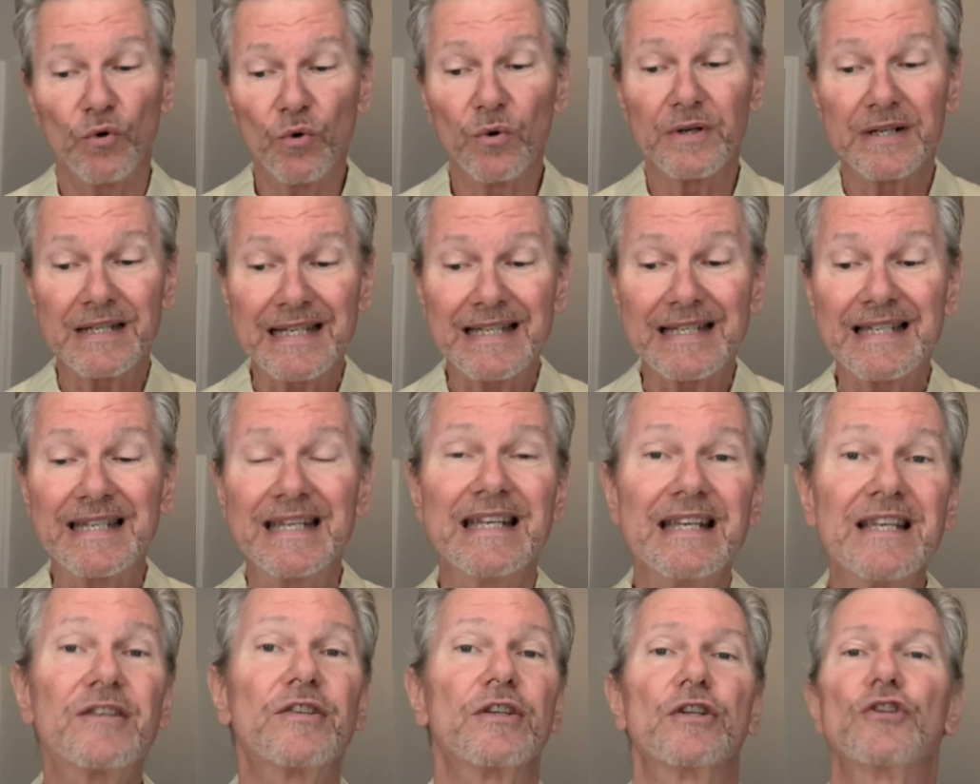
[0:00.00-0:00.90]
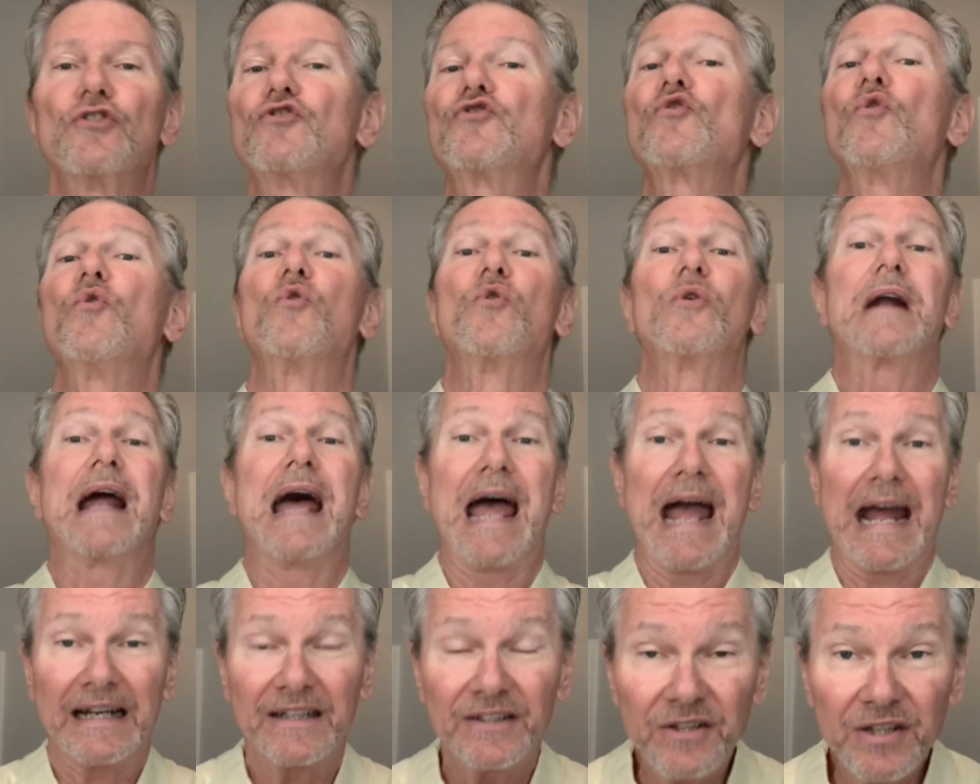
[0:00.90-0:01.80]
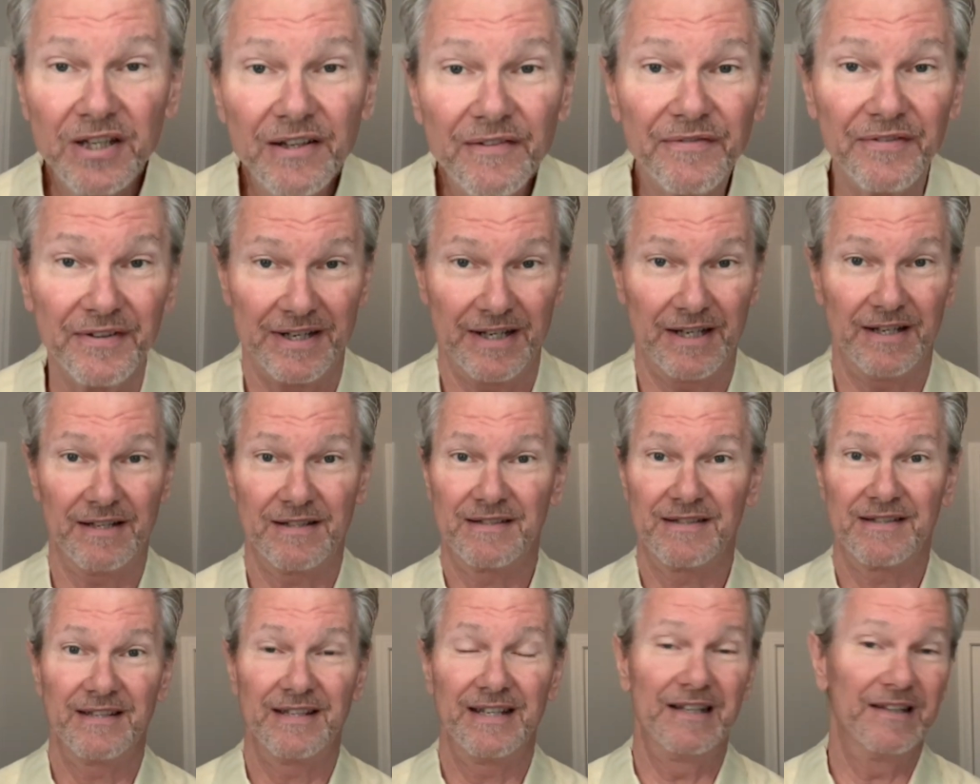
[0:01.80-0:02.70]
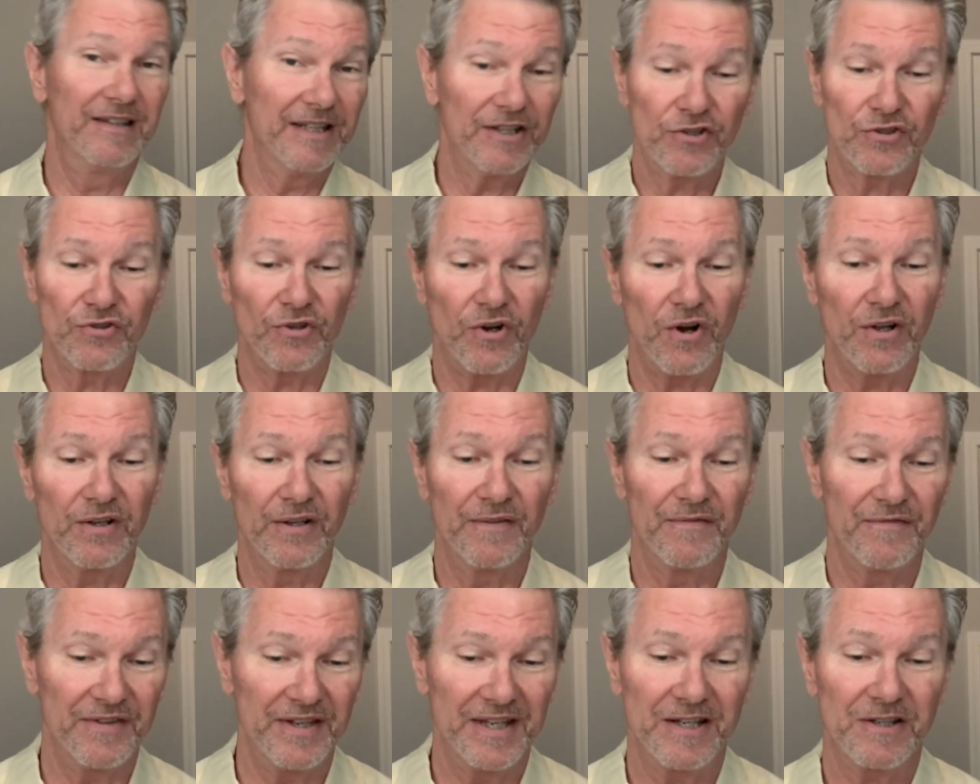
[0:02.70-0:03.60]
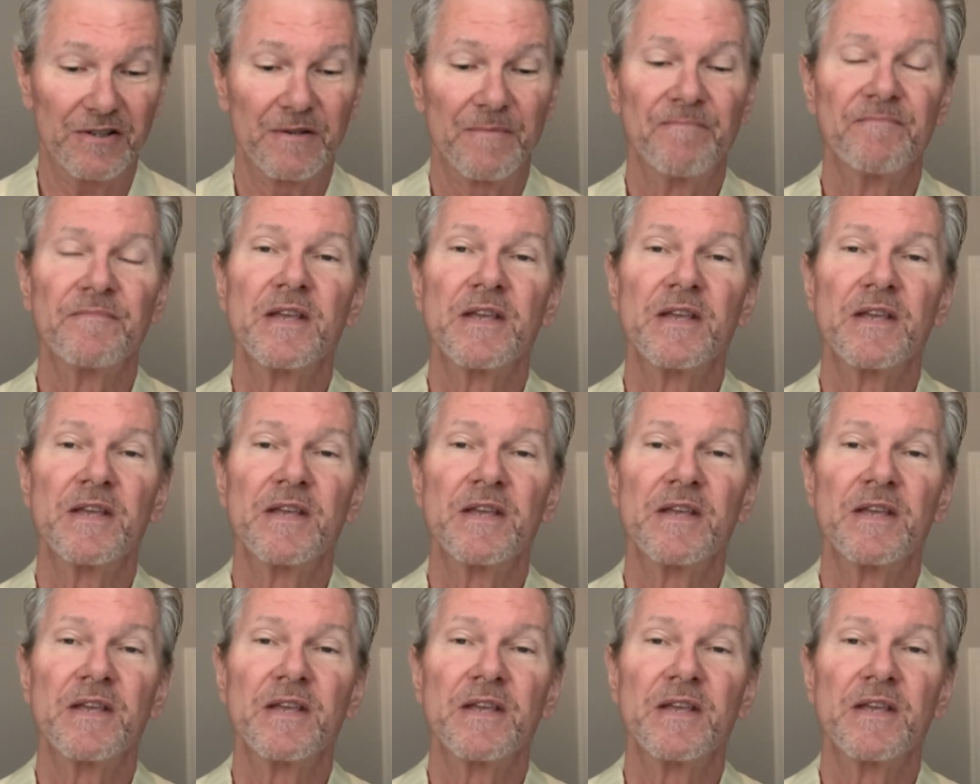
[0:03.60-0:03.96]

or seasons or activities. He lists all of these.